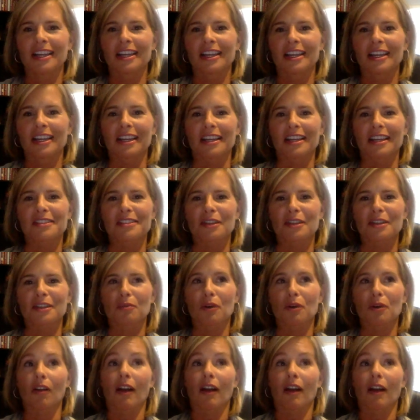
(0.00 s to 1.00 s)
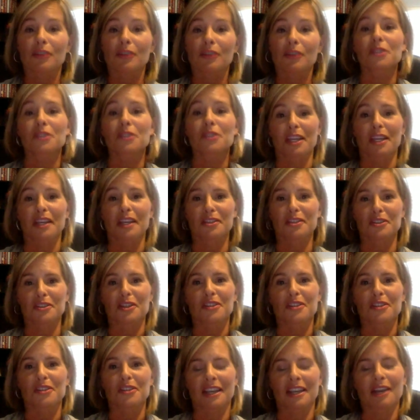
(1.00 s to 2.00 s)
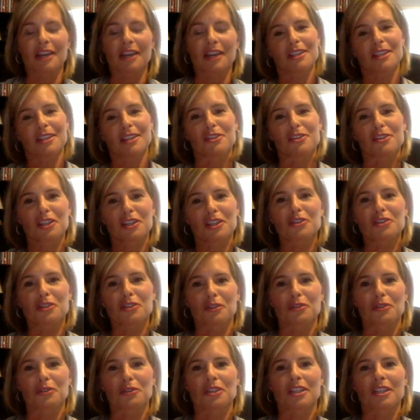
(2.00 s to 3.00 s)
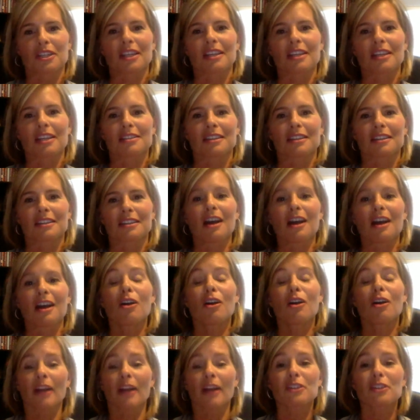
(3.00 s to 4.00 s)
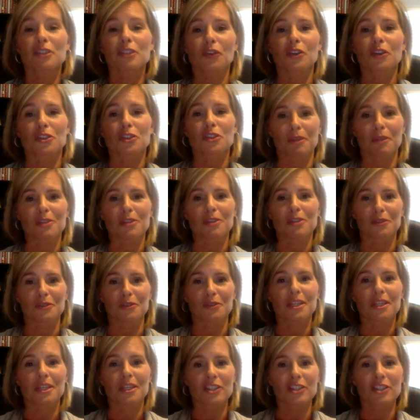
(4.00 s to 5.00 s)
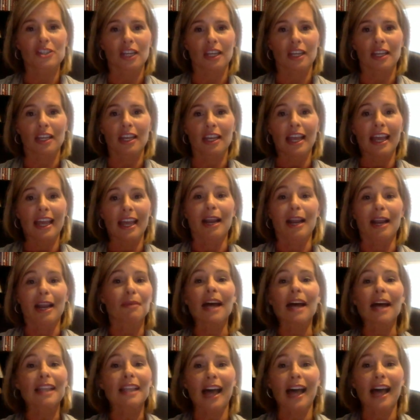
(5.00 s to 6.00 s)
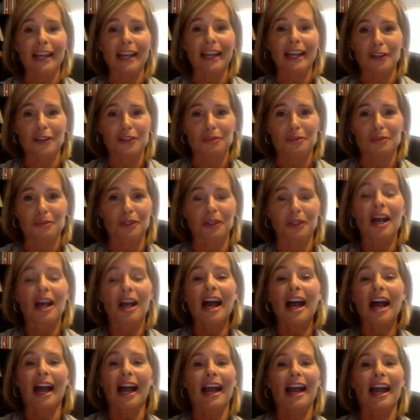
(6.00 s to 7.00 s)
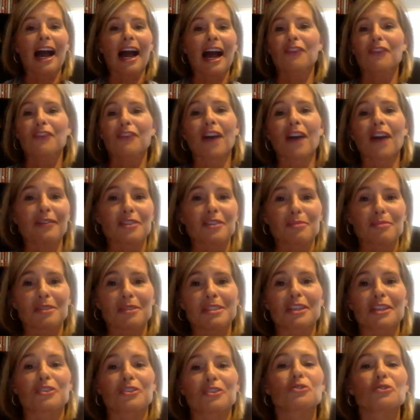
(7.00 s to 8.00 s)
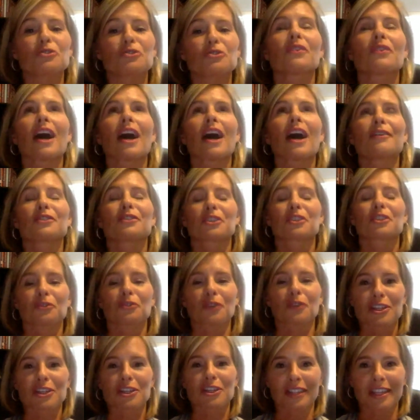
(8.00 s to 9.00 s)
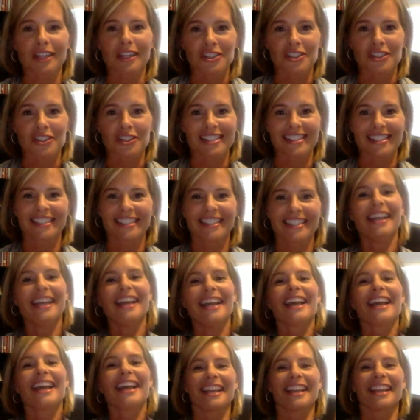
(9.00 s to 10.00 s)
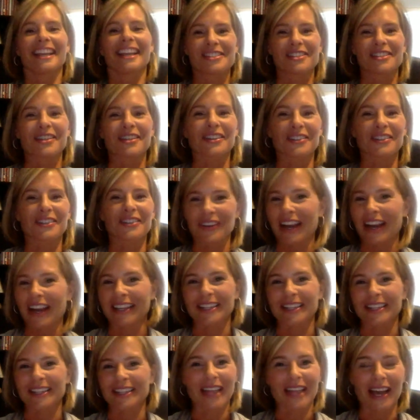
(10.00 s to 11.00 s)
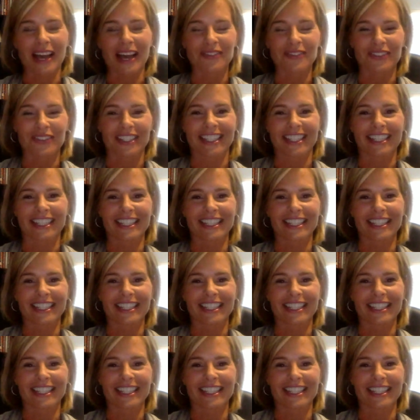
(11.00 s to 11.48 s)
And I said, "Well, I used to teach." I said, "Now I teach teachers." And he said, "Oh, well, I just finished my student teaching." And I'm not lying, Dr. Will. I high-fived him and said, "You survived, congratulations." And he started cracking up laughing.